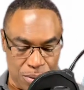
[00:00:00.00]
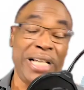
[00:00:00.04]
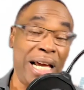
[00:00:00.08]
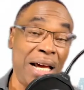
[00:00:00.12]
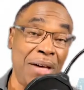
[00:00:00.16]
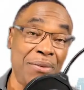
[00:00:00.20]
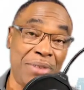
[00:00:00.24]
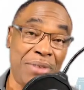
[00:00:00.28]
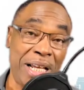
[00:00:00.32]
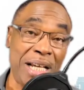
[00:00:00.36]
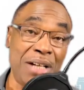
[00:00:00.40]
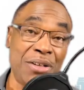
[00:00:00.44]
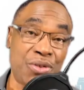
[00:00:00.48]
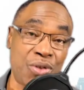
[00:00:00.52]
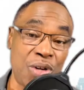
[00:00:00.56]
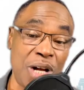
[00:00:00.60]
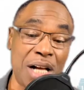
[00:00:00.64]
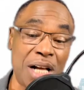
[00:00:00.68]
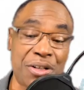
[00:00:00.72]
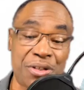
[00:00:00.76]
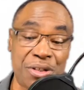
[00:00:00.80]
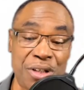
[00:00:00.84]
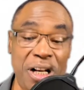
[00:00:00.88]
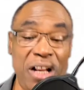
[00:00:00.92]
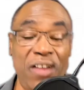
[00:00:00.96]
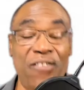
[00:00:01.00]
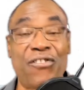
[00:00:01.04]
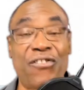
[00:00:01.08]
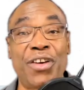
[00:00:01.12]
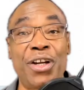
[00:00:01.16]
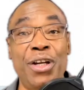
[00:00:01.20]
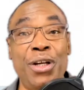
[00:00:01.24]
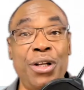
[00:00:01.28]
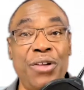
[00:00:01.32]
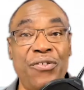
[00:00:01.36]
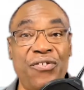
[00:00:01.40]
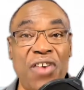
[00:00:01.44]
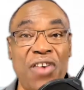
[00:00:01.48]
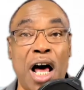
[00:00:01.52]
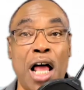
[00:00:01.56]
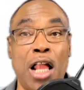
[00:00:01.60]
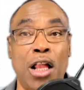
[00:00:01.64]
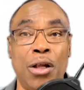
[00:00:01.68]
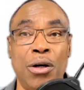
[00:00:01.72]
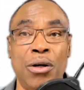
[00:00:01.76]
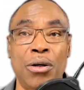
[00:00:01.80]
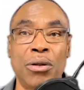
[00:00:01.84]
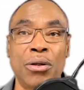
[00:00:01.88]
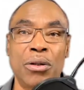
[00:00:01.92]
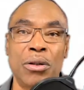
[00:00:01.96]
Yep, they structured it for you to
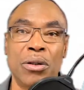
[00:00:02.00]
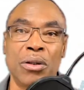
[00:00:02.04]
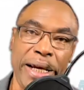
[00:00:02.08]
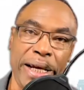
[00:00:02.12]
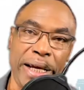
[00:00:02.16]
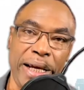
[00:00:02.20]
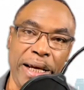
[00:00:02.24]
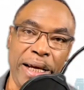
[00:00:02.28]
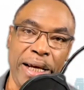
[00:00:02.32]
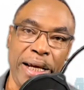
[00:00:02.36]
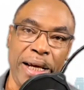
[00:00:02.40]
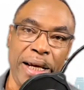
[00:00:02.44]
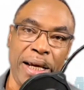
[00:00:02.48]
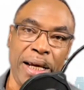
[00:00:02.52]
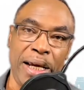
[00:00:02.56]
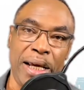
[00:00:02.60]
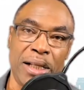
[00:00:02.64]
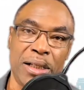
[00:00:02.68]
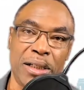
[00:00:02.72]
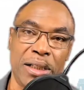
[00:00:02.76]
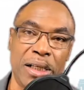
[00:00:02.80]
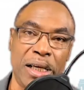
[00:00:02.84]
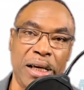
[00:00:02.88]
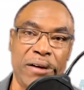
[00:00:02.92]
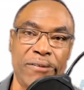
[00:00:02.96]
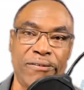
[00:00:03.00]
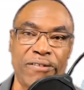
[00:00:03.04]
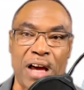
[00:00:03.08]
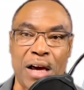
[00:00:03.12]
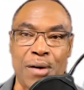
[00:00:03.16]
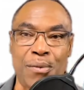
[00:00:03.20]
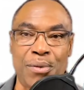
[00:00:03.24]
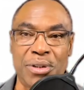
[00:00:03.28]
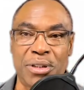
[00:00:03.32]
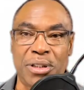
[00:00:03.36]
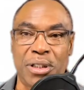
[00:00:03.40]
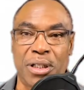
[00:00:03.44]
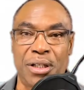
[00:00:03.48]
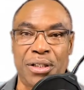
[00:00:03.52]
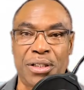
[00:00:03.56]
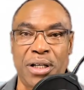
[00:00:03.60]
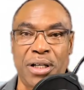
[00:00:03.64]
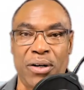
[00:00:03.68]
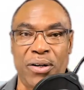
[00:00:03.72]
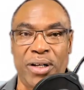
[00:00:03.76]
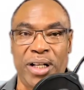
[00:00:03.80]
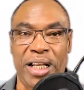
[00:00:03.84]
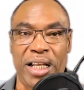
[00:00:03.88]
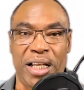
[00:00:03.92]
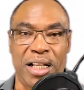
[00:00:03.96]
follow. And if I was an
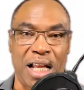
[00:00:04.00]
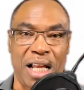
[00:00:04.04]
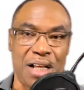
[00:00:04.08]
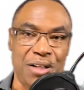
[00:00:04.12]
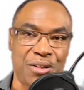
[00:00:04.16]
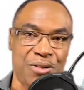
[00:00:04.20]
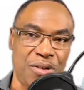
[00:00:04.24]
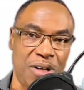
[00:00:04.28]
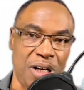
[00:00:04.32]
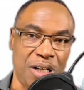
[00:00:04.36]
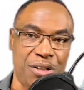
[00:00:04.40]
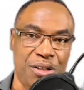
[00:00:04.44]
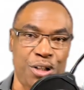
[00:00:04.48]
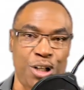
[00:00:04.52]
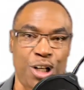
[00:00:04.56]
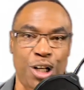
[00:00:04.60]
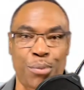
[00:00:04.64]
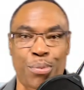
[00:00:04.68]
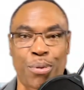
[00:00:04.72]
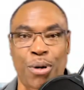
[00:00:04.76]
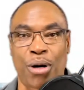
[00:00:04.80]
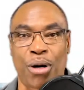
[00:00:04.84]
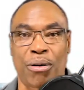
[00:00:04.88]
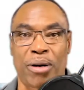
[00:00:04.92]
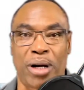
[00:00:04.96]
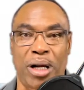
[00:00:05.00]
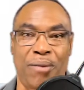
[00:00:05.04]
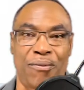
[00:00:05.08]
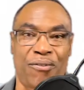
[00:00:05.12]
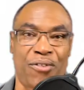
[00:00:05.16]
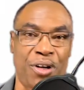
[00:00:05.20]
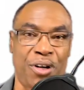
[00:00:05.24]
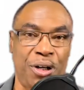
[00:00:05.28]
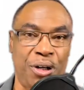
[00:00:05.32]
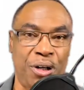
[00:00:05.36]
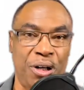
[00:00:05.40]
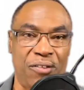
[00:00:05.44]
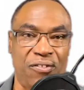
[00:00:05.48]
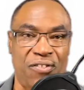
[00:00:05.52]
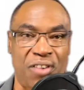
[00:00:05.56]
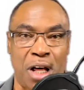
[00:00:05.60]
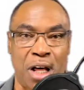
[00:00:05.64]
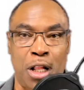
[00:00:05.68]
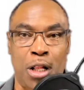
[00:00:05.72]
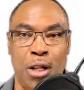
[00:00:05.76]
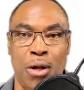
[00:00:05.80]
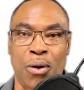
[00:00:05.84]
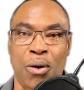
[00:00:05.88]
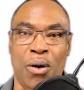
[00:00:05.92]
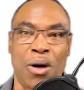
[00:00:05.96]
attorney and I structured the program for you to
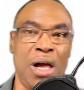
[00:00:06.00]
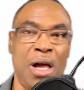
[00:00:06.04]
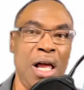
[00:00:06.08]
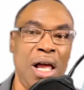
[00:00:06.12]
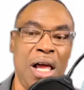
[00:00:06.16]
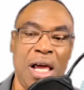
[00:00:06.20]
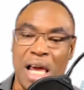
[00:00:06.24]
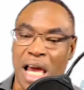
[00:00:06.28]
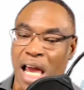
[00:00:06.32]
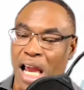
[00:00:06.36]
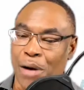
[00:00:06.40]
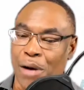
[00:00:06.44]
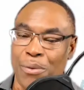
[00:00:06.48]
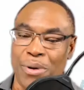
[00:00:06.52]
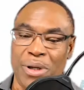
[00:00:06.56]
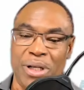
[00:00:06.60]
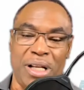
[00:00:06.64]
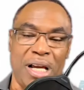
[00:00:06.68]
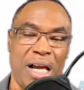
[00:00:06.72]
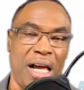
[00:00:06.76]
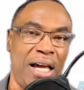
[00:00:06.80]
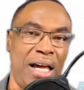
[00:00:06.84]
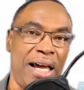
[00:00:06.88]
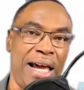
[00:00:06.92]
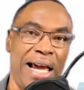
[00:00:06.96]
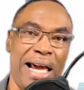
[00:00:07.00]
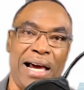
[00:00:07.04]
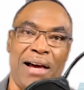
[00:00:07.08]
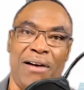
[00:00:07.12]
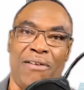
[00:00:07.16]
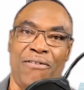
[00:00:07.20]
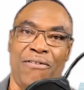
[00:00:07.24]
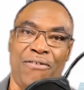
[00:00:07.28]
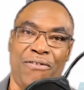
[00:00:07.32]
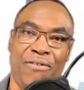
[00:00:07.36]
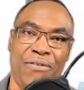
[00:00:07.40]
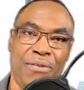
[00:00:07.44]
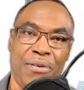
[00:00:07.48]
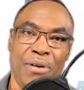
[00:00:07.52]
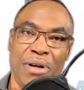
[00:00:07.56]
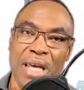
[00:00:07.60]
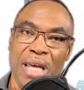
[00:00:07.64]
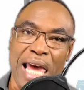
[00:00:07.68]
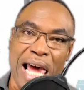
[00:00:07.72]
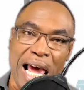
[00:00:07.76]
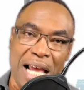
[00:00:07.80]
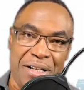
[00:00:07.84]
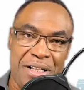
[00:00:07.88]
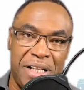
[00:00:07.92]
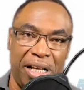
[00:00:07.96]
follow, I would not have
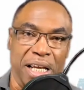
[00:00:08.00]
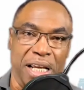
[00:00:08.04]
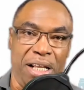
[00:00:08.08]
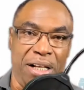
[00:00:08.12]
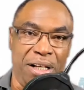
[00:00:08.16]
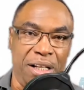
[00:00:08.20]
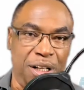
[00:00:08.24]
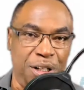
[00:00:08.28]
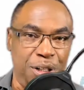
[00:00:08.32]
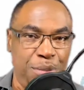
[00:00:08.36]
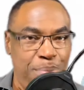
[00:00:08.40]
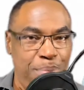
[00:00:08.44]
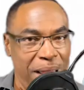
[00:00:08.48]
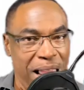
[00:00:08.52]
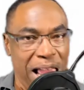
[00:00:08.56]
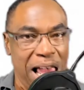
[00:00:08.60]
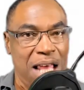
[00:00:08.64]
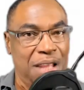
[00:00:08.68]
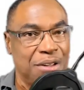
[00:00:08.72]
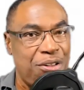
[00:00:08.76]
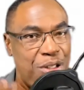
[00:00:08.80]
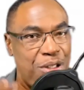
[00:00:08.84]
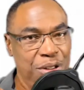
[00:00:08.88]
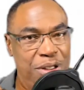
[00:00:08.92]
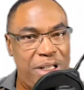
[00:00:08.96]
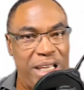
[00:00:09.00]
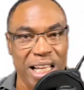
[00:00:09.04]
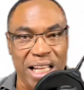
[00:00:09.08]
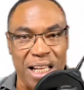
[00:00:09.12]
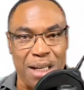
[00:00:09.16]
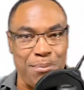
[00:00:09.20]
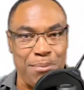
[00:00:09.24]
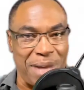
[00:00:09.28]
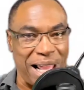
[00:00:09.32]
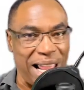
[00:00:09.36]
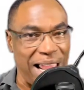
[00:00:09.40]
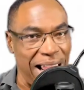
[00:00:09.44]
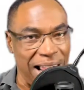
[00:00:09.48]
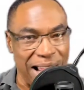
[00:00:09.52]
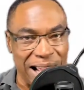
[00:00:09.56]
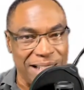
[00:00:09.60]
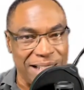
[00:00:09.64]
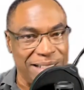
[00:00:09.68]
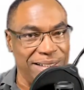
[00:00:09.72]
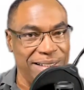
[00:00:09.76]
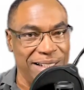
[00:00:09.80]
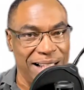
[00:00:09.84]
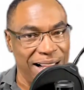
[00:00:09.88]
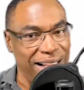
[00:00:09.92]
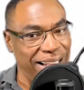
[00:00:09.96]
at the end of the path you kicking my
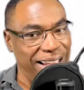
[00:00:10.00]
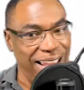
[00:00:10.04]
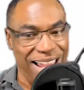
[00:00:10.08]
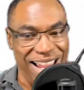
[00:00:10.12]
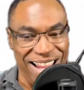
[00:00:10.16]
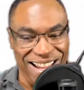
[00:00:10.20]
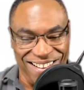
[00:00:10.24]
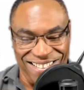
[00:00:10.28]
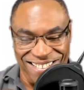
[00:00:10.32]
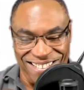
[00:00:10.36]
ass. I can't.